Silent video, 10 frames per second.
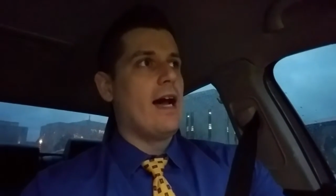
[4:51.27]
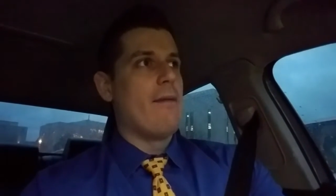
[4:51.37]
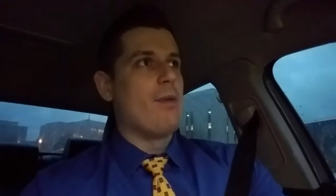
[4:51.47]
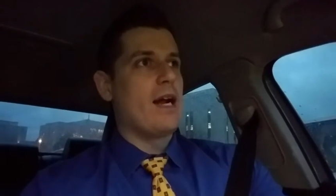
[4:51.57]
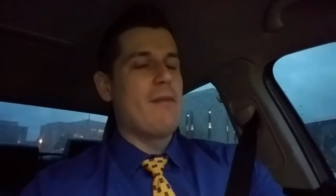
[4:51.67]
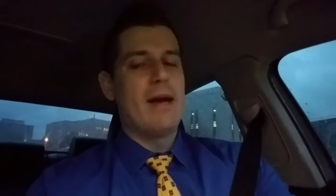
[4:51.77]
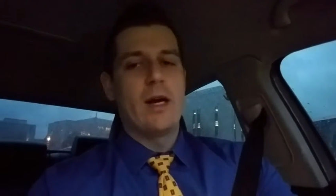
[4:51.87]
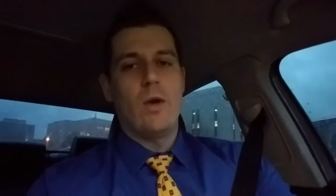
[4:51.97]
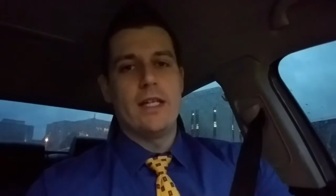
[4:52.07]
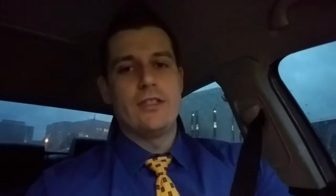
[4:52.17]
bring up my
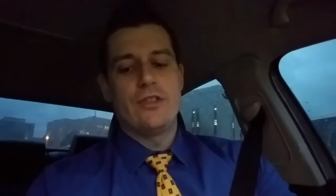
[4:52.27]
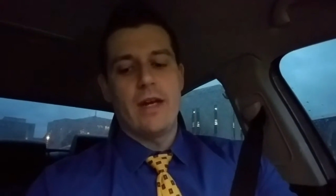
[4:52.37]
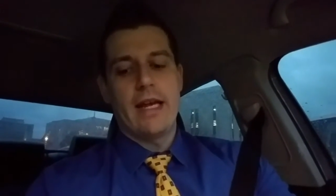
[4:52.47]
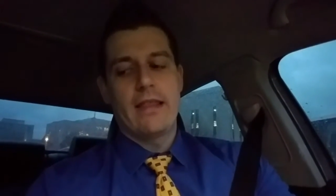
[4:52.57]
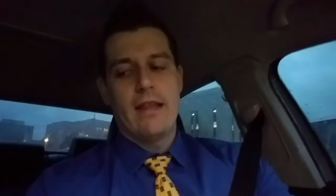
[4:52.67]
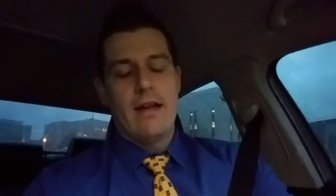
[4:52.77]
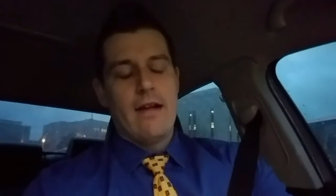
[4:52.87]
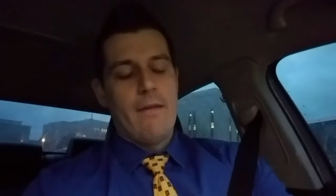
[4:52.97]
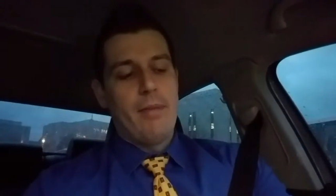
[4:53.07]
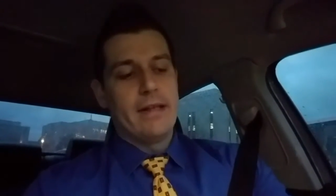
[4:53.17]
quad strength.
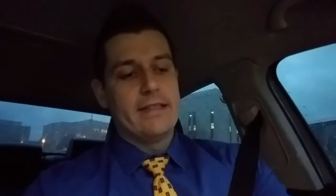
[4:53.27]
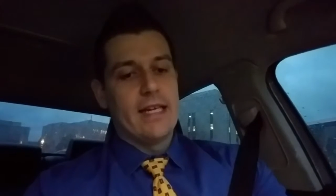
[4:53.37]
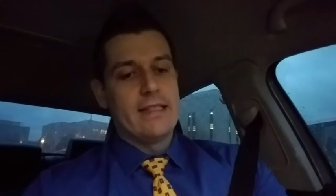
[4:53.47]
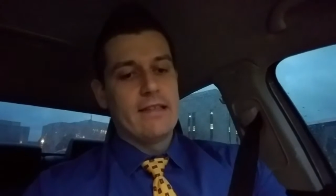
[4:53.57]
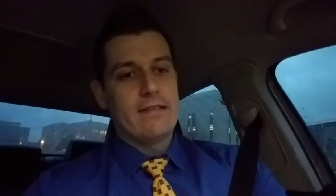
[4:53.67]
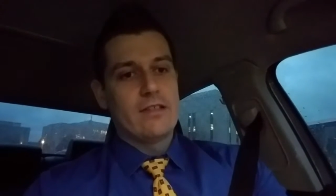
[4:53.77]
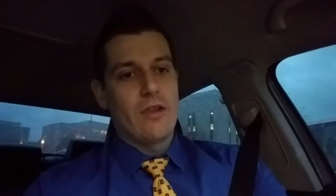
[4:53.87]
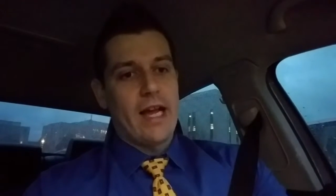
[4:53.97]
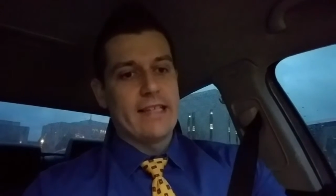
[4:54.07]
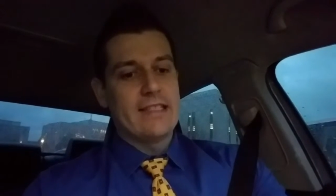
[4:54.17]
But
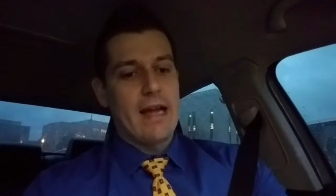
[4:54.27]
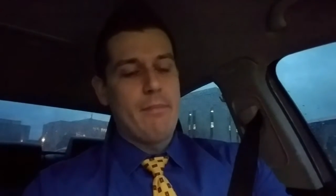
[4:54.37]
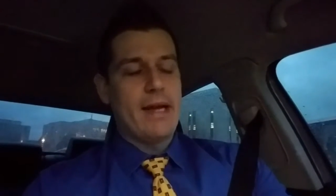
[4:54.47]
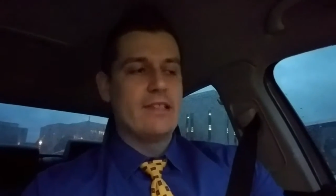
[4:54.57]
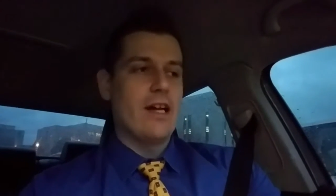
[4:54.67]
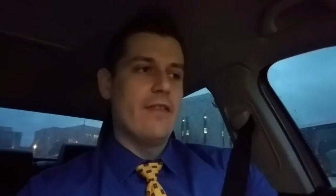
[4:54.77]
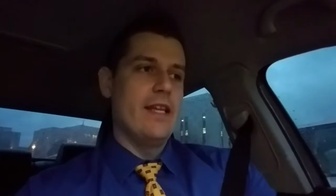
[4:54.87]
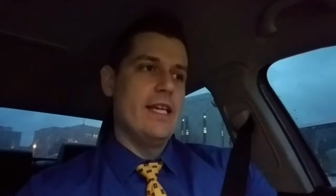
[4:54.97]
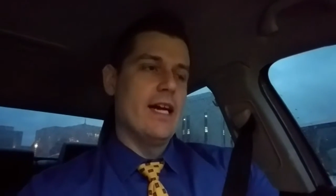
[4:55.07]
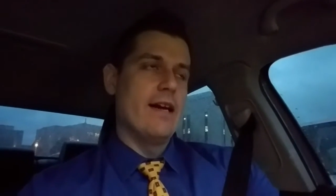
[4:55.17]
so last night, based on
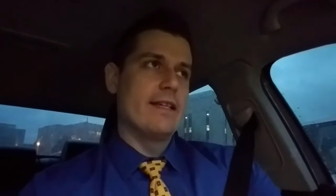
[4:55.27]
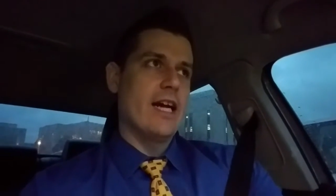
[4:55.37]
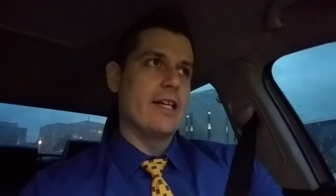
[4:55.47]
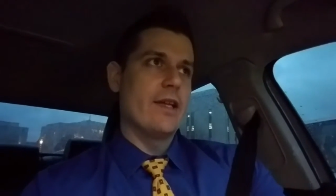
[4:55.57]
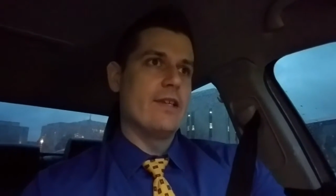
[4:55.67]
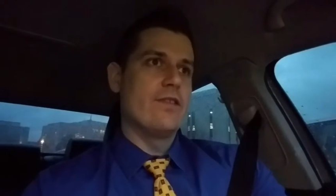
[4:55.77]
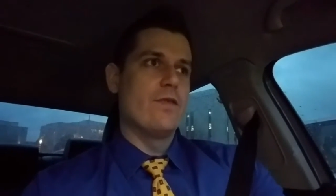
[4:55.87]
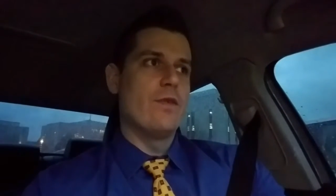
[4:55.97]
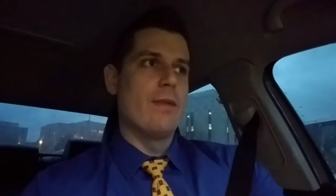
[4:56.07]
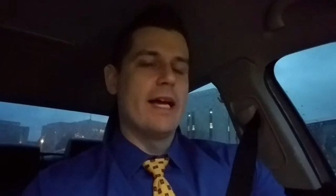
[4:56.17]
the
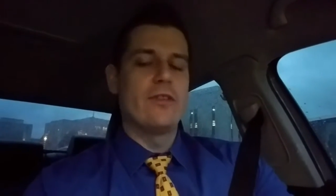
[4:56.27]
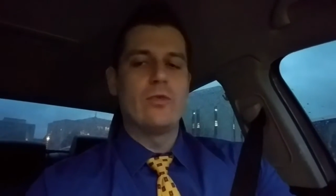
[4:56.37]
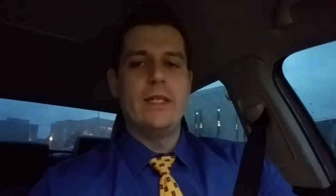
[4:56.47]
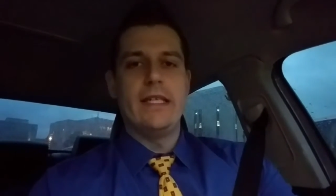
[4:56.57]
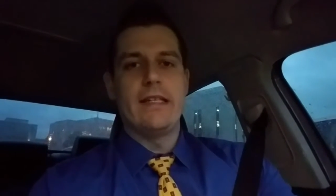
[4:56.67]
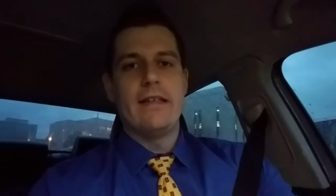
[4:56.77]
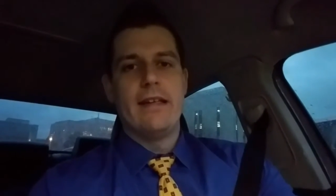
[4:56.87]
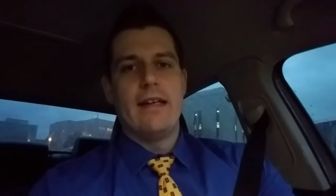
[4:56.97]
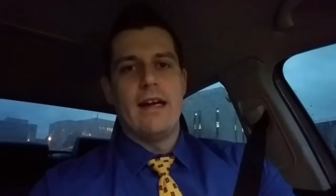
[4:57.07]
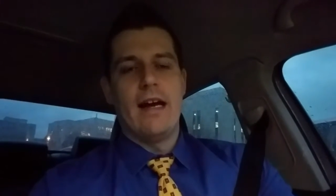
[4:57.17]
calculations from last week,
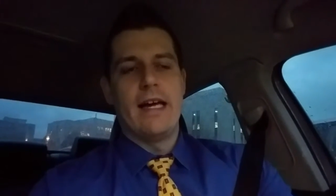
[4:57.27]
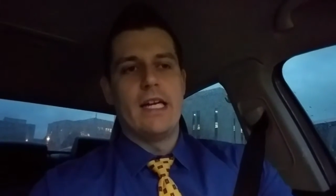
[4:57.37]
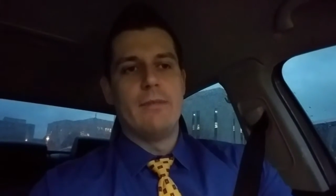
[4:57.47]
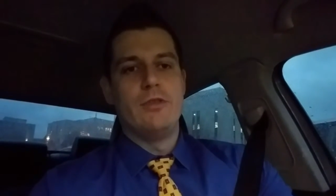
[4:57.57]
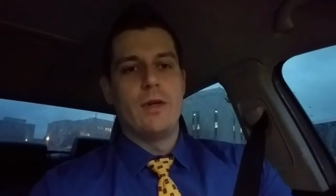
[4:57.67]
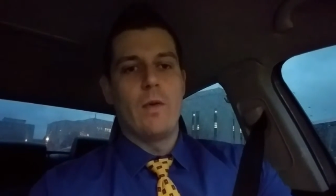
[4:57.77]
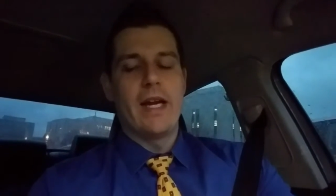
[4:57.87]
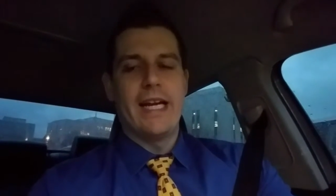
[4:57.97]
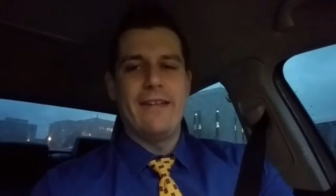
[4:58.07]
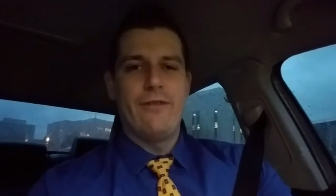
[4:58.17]
I ended up doing
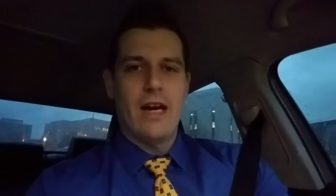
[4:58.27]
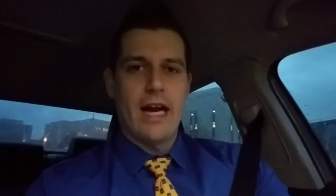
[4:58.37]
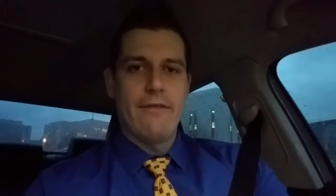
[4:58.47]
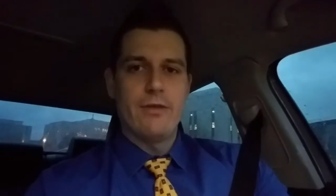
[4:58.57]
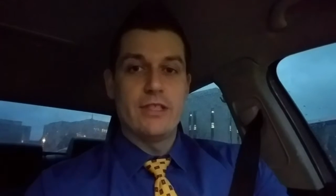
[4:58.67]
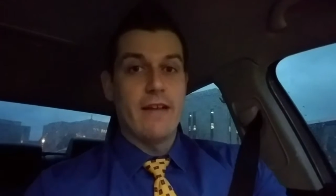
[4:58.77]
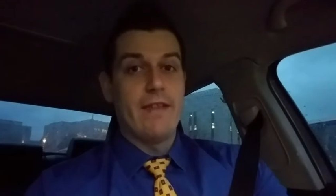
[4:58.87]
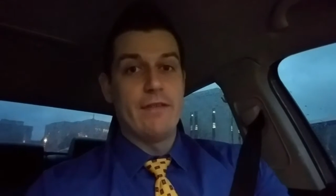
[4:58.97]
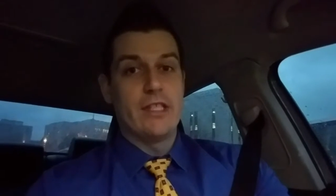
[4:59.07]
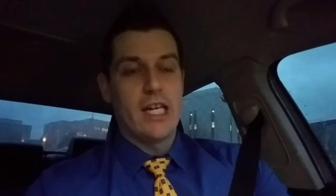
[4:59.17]
195, which I've
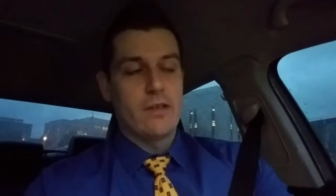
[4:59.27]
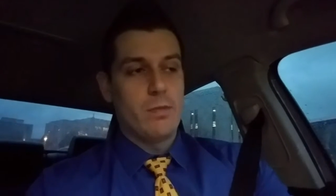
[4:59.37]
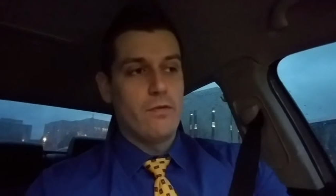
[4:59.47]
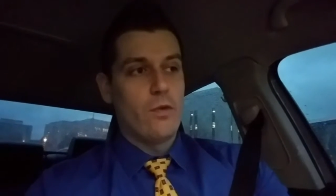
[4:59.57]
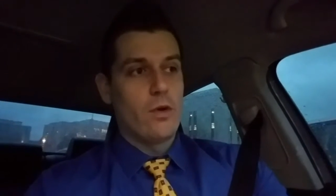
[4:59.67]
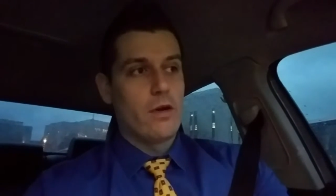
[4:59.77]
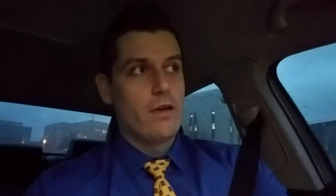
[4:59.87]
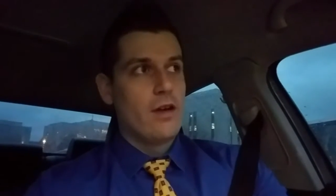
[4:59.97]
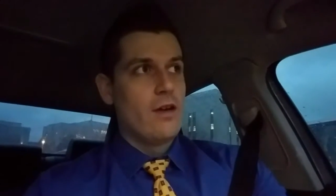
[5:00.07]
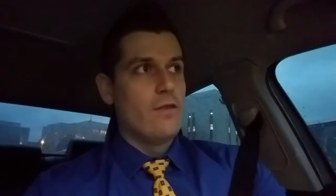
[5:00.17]
never touched before,
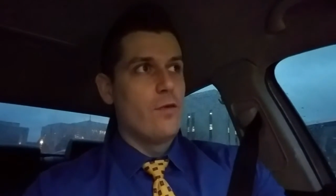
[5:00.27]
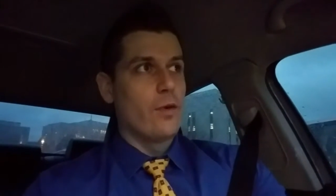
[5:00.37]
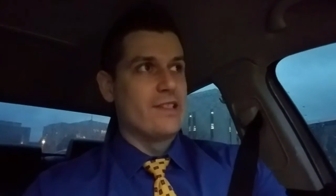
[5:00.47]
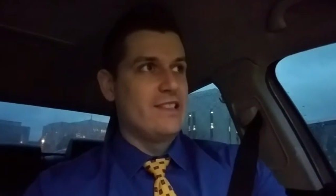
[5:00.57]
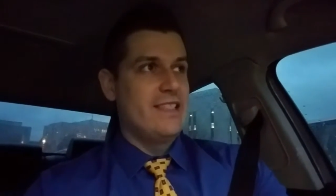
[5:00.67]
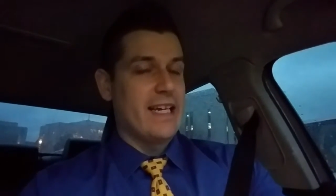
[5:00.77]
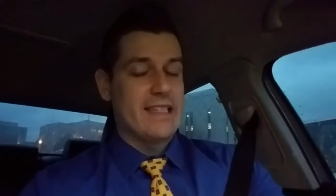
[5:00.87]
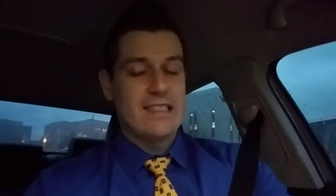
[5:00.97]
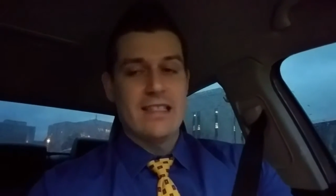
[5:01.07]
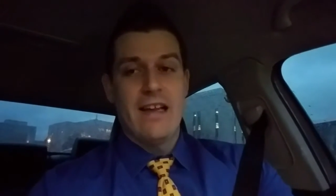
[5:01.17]
for
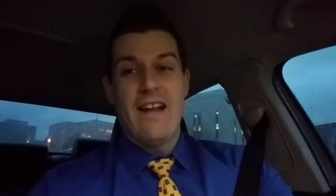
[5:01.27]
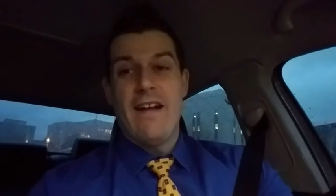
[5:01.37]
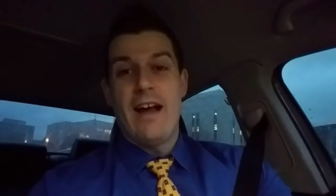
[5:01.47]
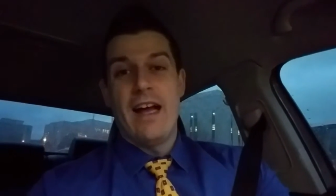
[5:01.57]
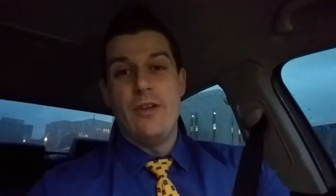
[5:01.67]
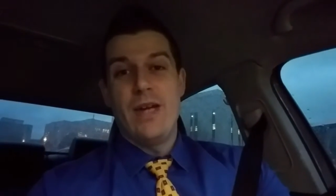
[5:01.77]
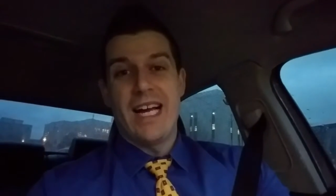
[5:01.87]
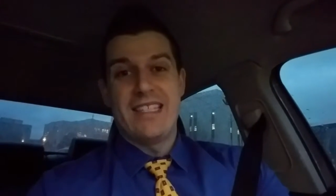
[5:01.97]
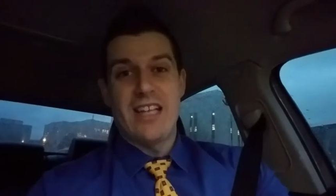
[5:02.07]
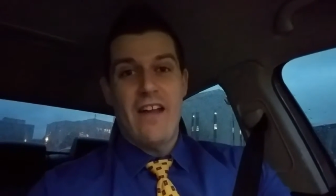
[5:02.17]
6. And you
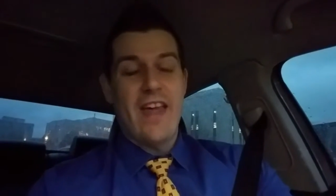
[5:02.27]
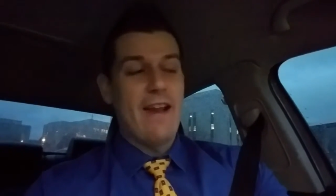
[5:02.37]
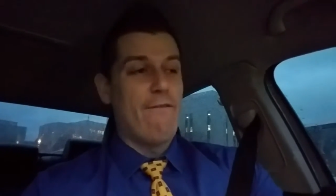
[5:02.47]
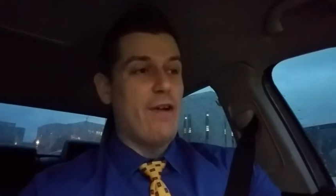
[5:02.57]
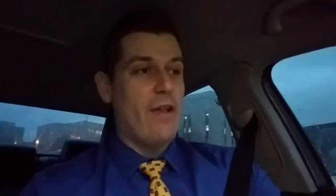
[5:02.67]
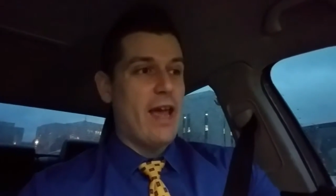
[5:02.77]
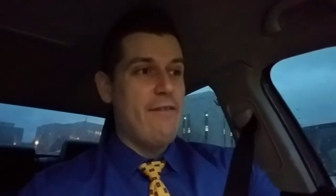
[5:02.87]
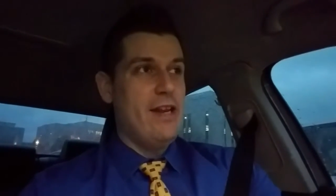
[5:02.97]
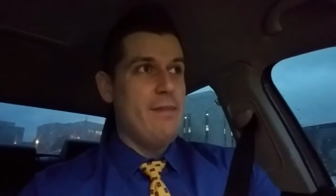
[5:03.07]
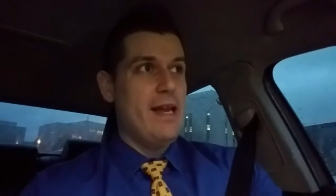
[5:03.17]
guys saw that it felt
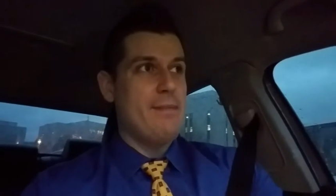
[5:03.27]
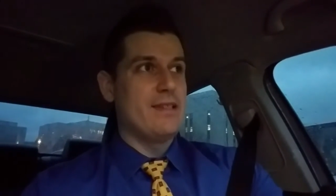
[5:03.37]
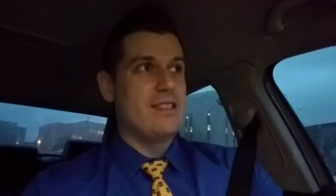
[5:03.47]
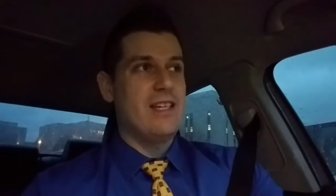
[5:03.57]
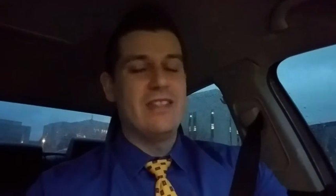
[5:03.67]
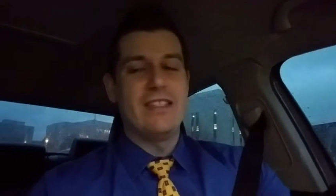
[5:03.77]
heavy to me, but still the